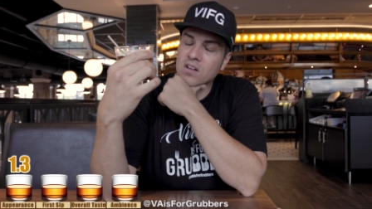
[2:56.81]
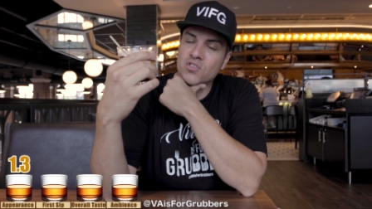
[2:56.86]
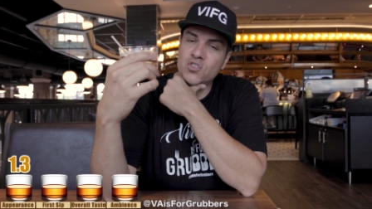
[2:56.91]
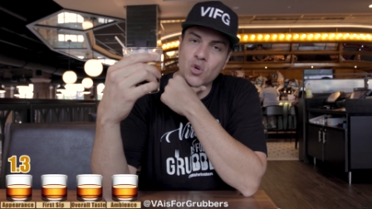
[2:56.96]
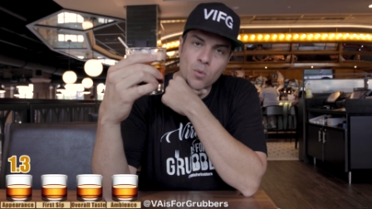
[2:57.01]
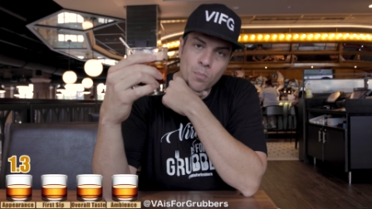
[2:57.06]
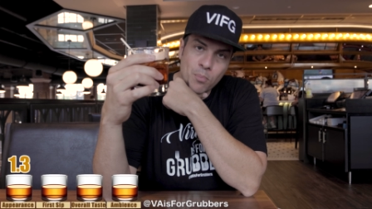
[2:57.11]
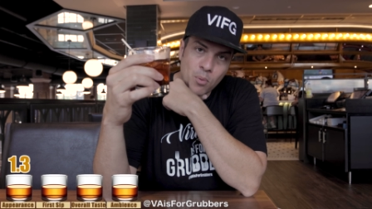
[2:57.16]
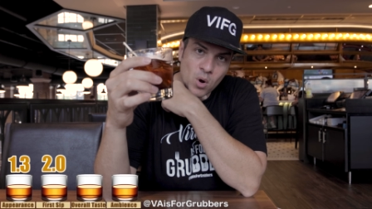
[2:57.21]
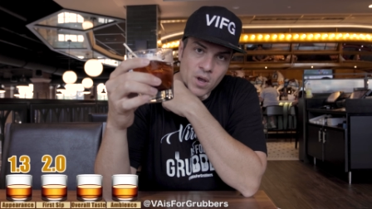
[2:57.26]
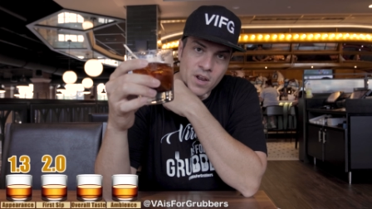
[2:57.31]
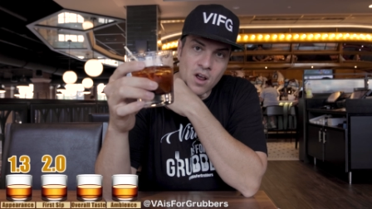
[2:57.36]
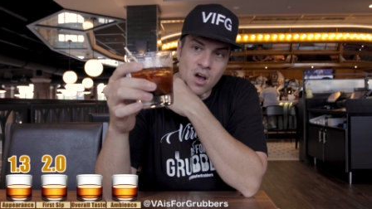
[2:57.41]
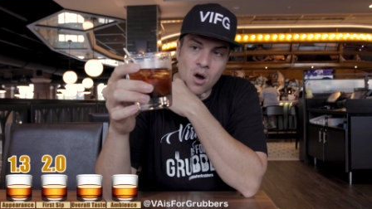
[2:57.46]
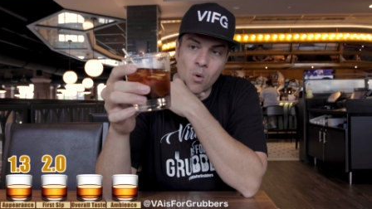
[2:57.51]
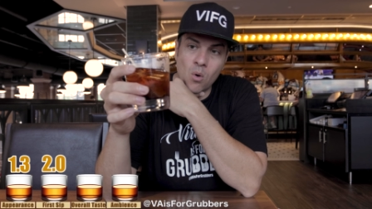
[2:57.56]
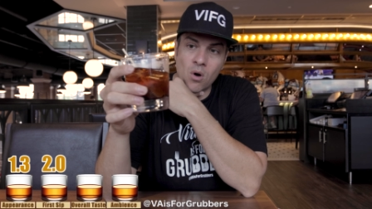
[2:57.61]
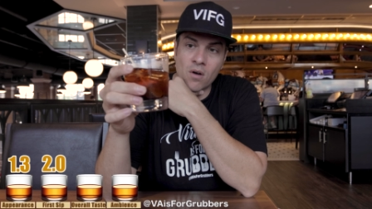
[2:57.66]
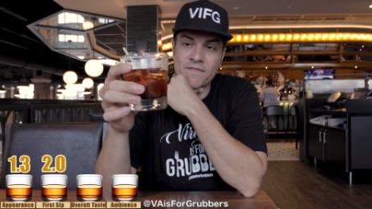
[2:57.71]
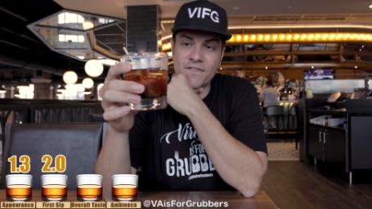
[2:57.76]

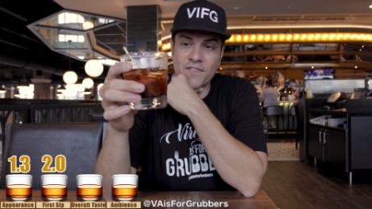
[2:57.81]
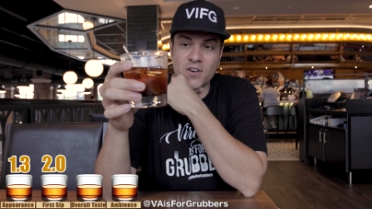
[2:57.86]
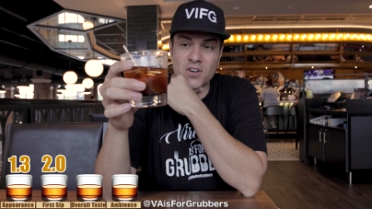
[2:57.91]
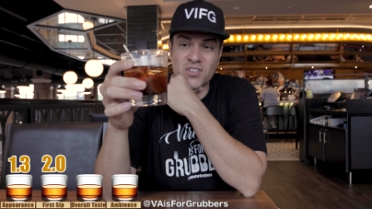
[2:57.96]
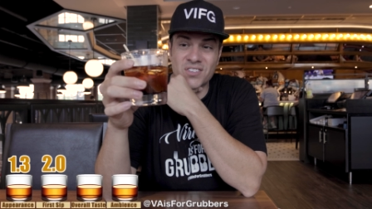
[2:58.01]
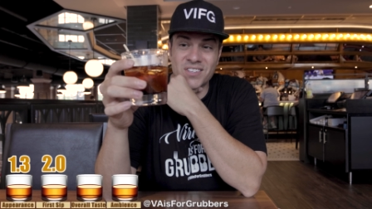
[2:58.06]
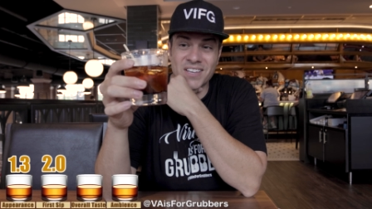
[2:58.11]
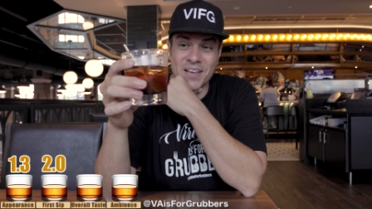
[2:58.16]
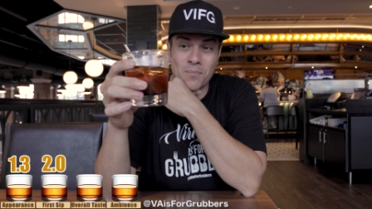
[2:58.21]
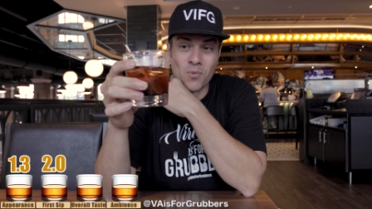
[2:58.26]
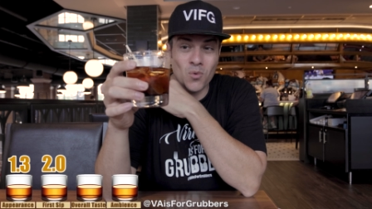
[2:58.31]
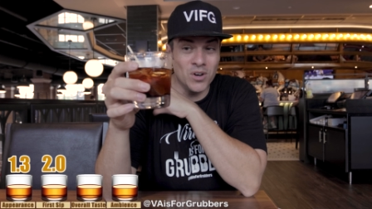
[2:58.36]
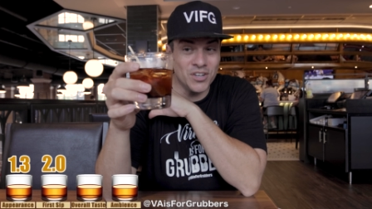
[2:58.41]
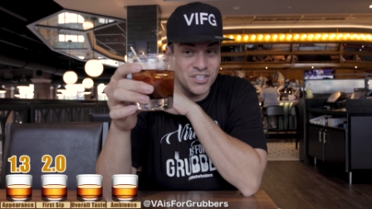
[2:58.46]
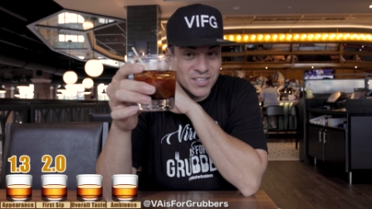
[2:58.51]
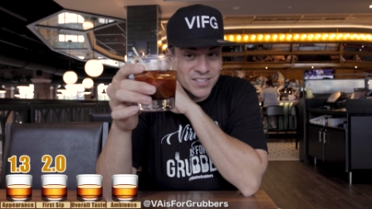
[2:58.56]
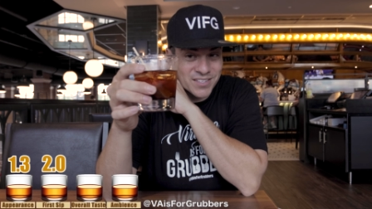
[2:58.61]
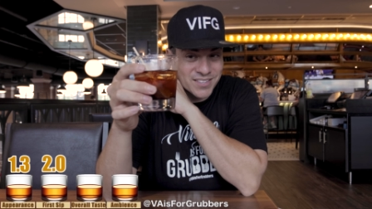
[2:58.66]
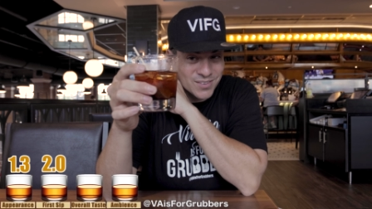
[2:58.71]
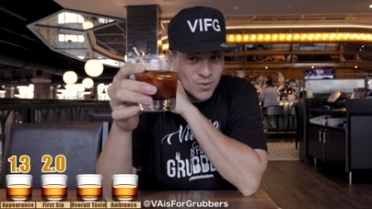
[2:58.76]
2.0 on first sip,
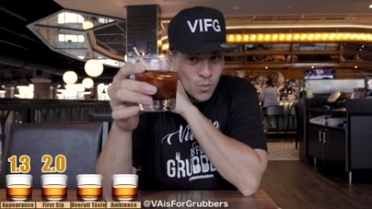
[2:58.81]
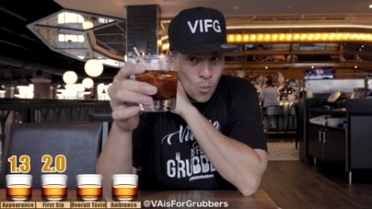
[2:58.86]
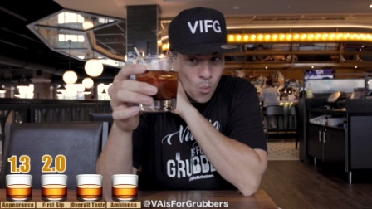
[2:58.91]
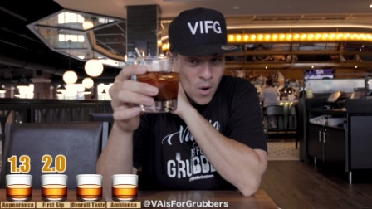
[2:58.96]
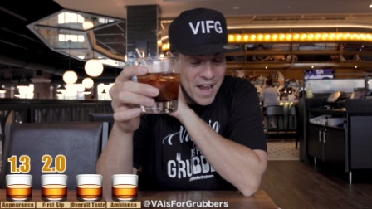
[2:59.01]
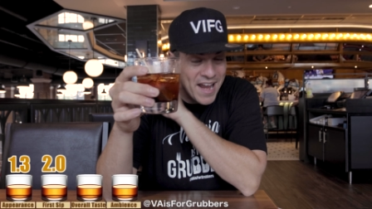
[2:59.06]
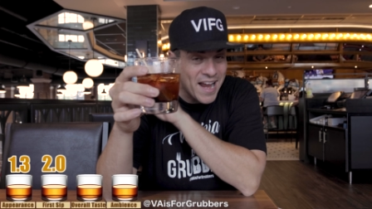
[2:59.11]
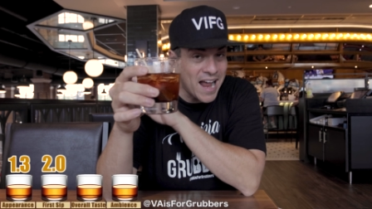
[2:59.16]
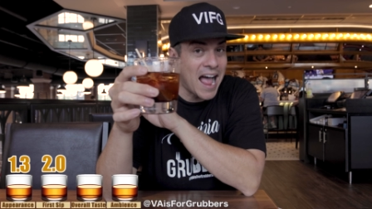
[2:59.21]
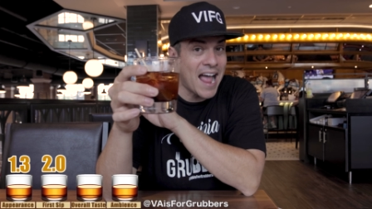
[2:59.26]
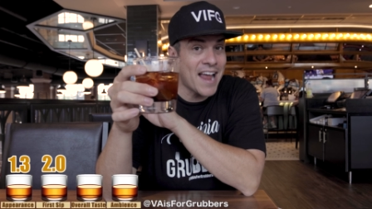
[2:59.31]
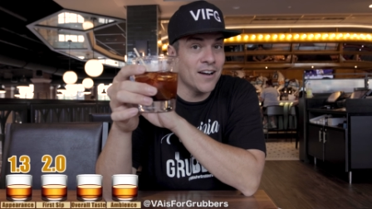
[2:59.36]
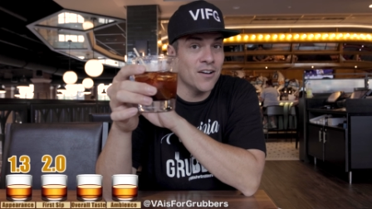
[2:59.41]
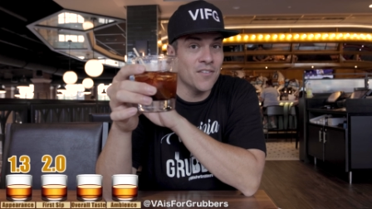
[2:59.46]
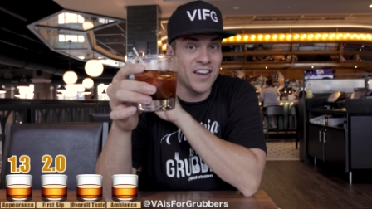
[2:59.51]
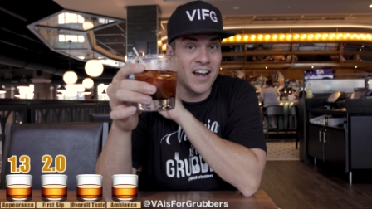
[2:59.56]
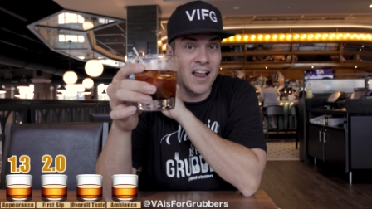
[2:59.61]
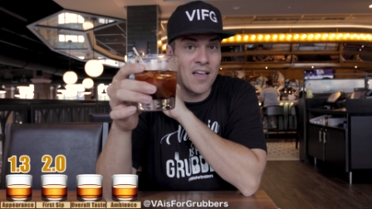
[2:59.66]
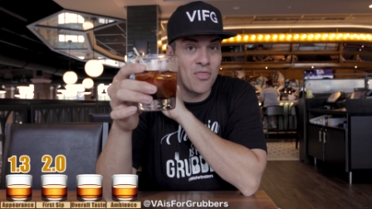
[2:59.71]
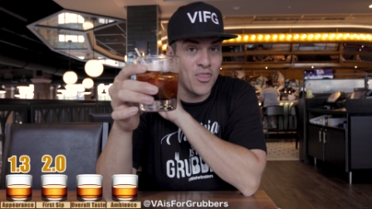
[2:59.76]
which is way higher
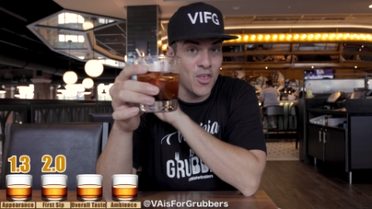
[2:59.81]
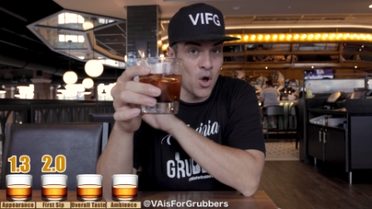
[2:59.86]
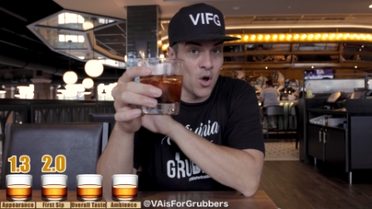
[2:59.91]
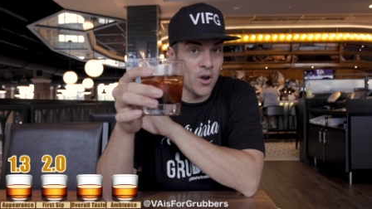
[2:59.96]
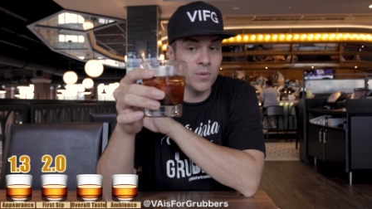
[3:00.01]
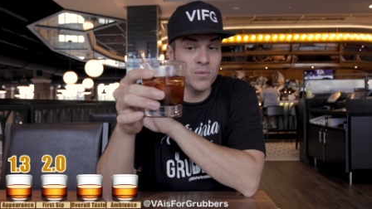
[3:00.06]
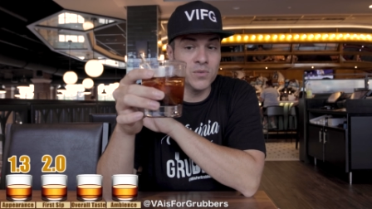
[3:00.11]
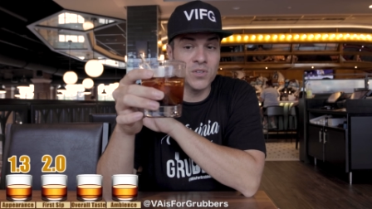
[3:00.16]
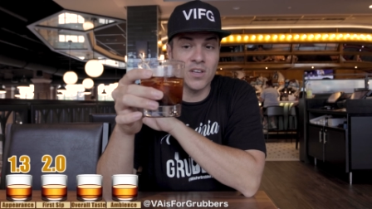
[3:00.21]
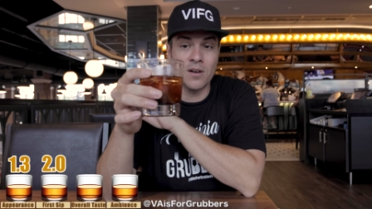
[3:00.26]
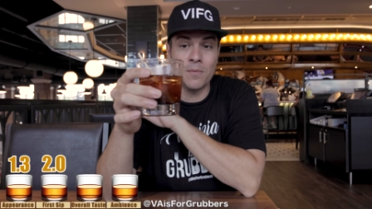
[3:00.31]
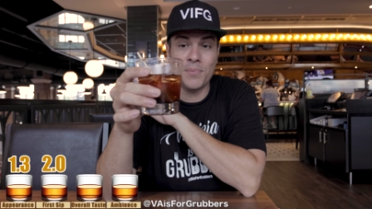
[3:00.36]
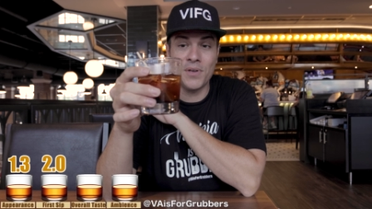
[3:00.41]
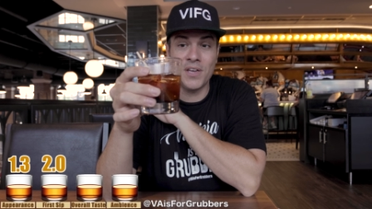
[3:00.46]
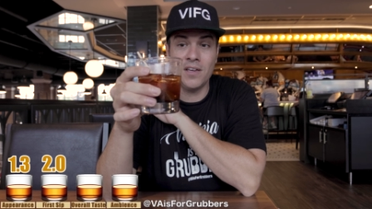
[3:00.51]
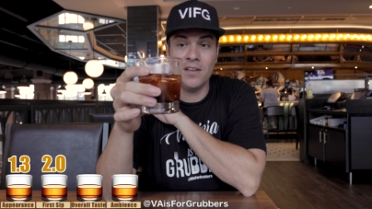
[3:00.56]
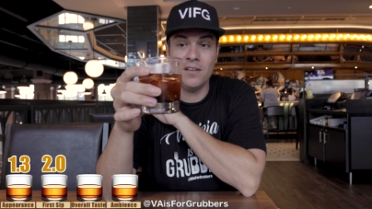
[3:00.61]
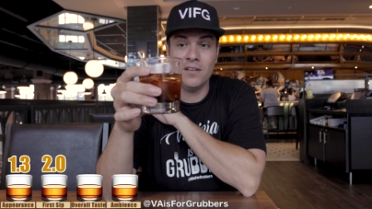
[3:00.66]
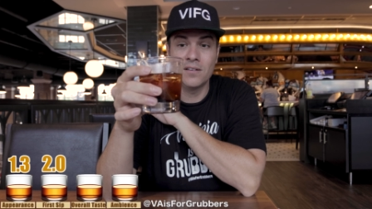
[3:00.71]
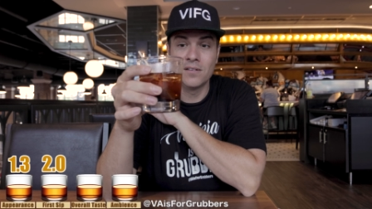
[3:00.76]
than I thought it was gonna
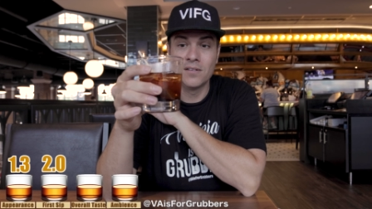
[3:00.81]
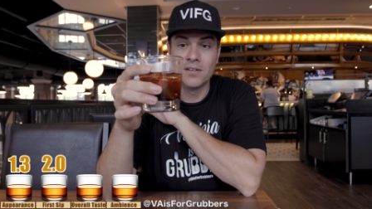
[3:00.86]
be,